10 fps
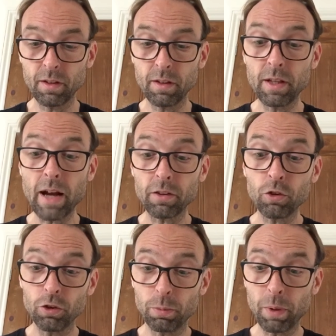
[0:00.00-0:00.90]
"Now the
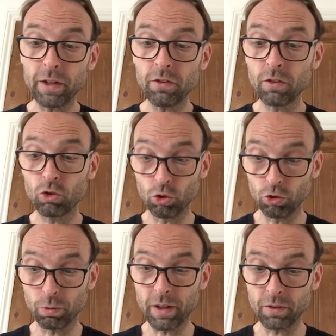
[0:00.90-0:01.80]
toothpaste,"
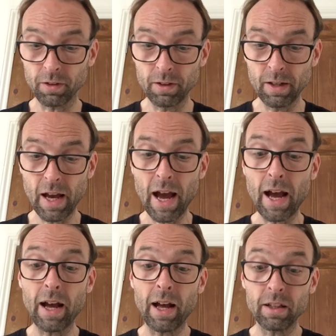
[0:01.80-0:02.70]
George went on,
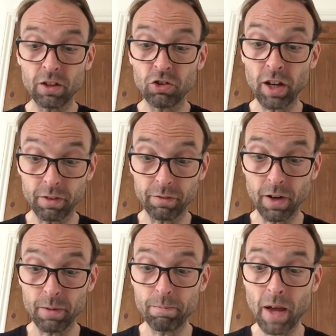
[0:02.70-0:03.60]
"and the shaving
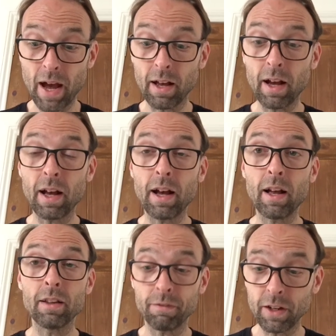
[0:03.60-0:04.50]
foam,
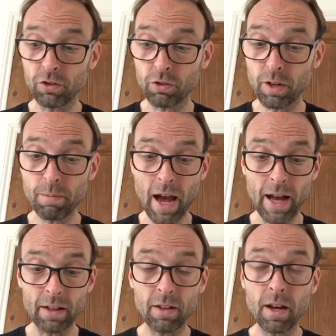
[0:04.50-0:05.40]
and the face cream,
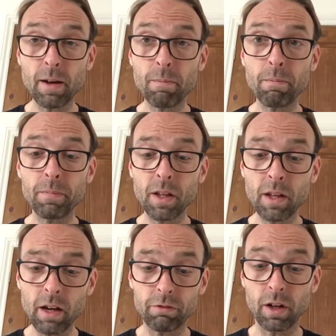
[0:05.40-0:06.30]
and the
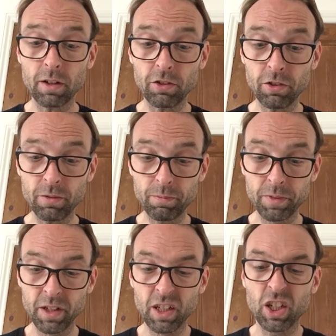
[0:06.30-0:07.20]
nail varnish."
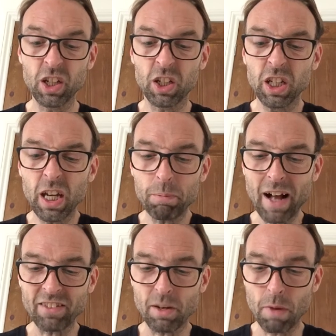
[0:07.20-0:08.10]
"Keep
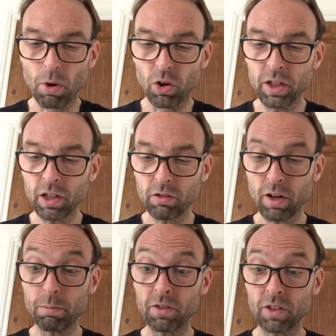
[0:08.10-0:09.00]
at it, my boy,"
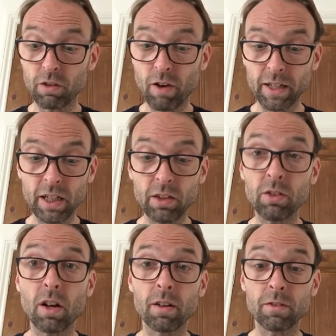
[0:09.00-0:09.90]
cried Mr. Cranky,
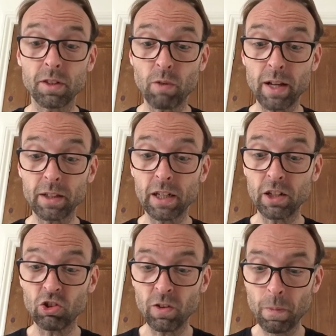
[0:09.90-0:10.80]
dancing round the
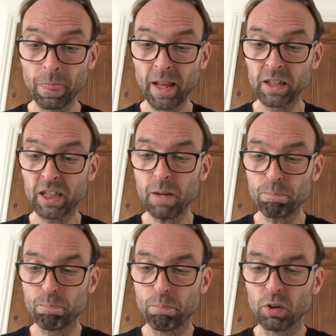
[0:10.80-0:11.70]
kitchen. "Keep
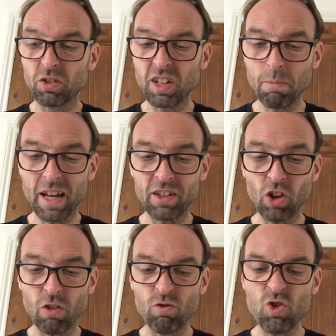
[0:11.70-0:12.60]
putting them in.
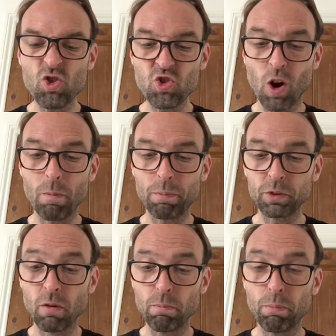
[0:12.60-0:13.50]
Don't stop,
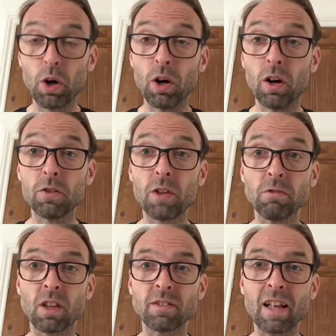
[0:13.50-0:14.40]
don't pause,
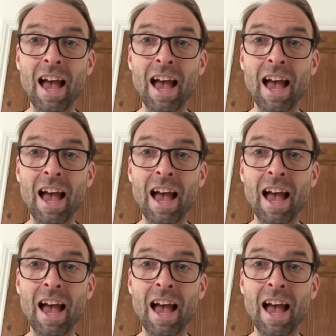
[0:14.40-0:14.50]
don't